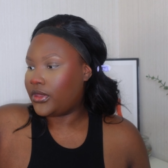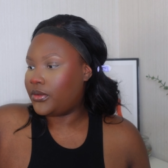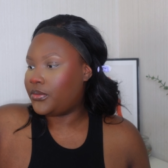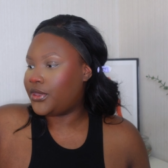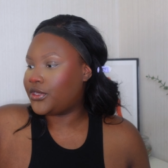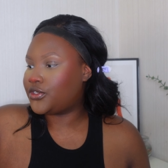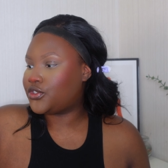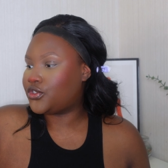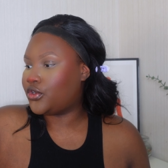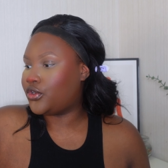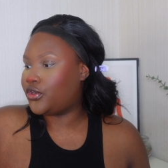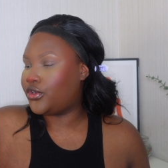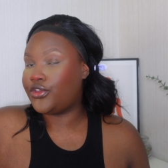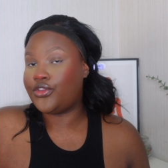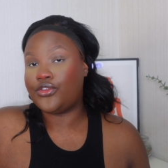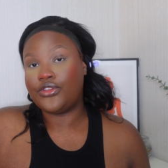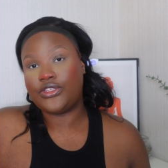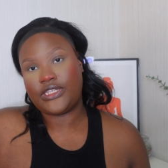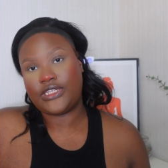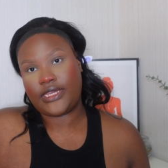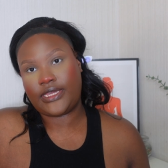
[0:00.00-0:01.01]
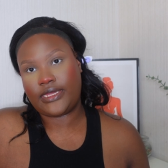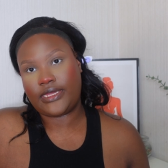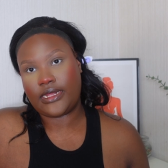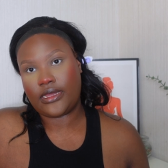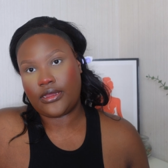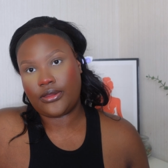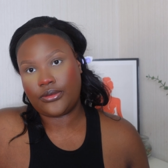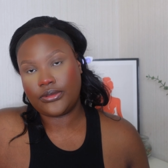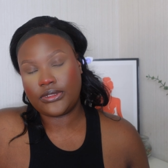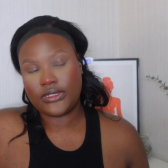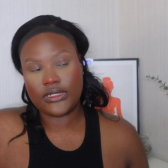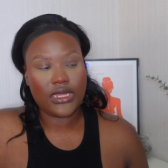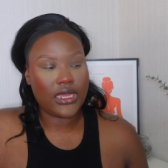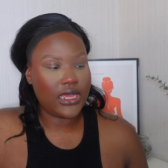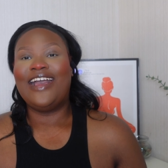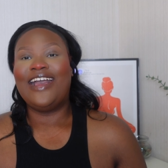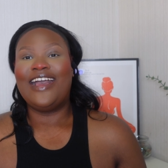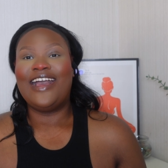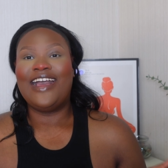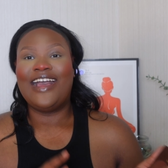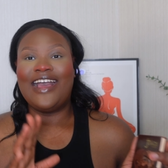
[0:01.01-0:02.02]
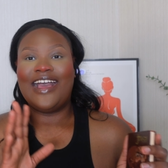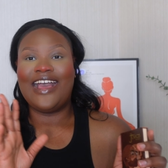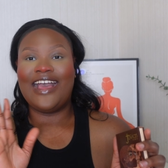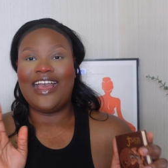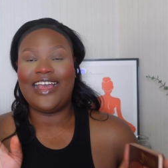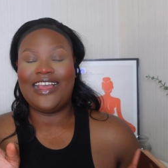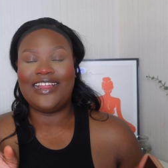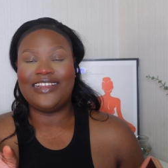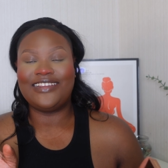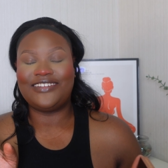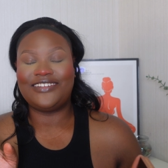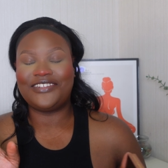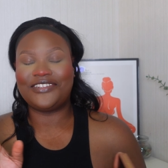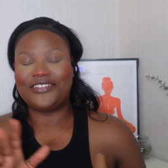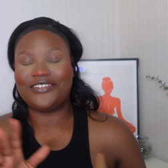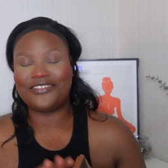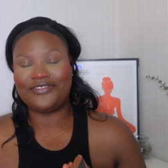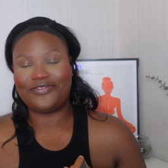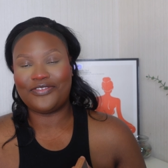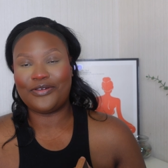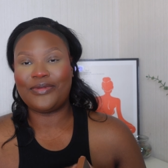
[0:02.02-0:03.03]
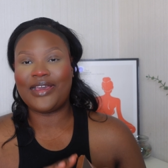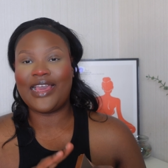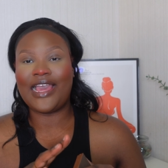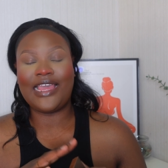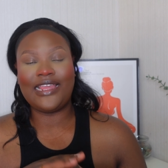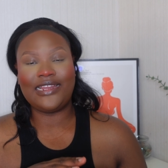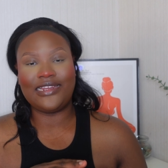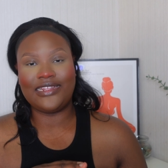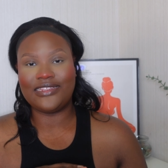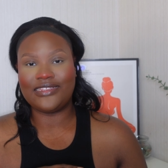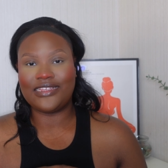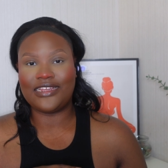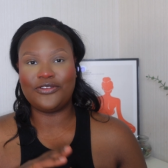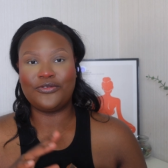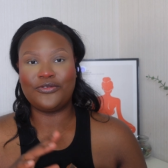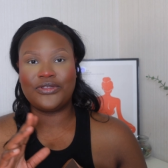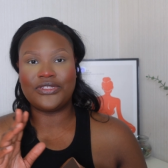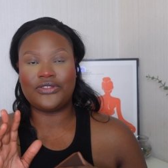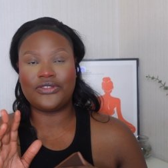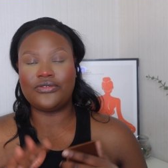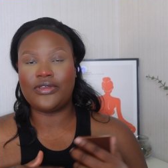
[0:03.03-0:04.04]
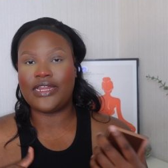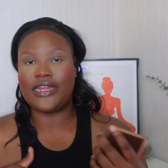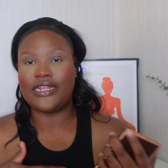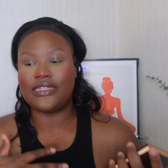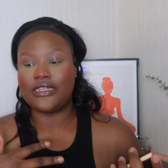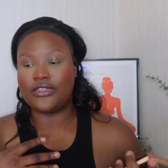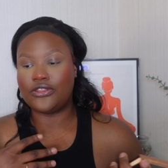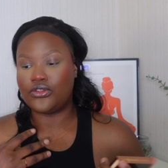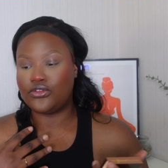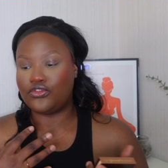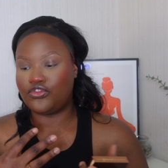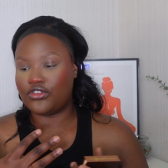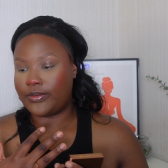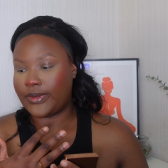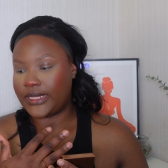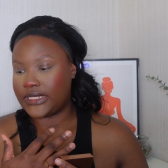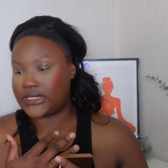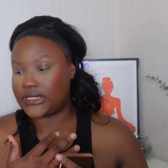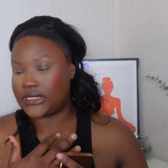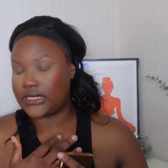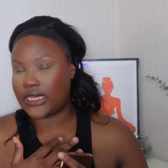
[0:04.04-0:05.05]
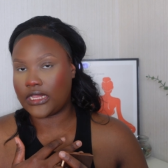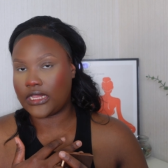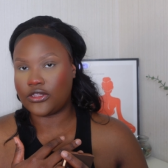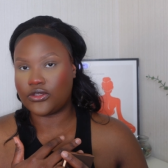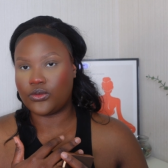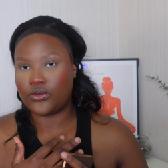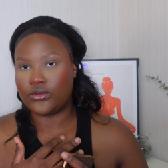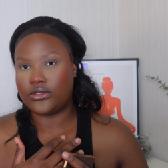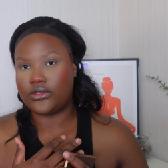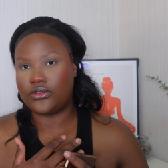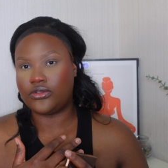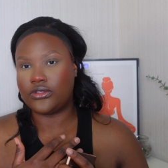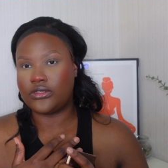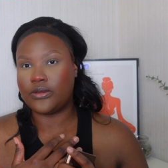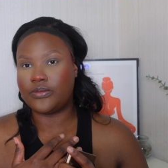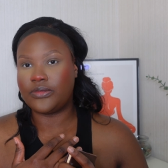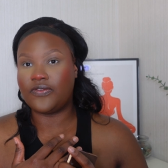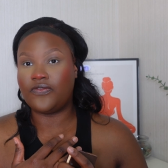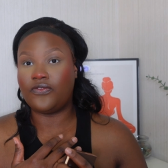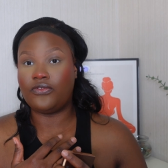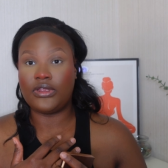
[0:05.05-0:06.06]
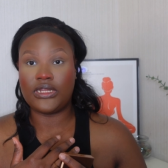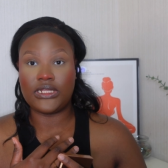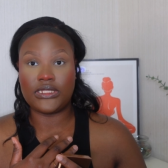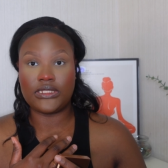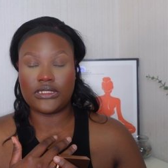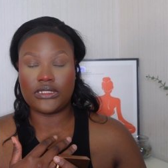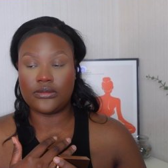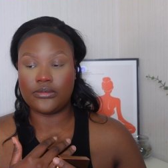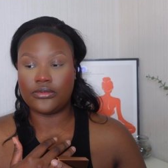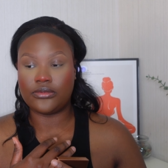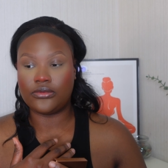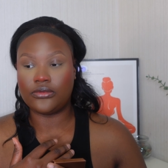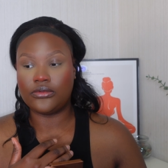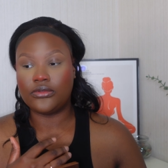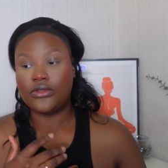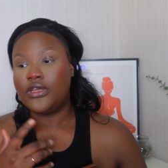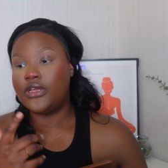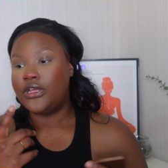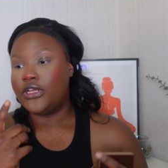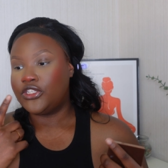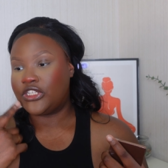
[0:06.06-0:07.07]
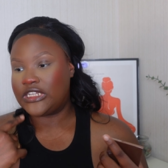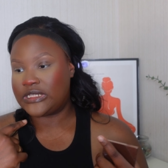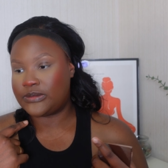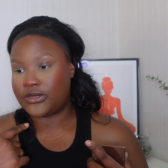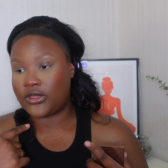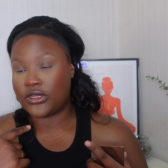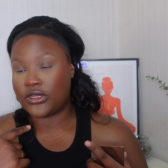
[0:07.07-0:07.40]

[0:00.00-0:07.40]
make sure you check it out. And for my eyelids, I don't want to do anything too dramatic. I just want to do something really simple, just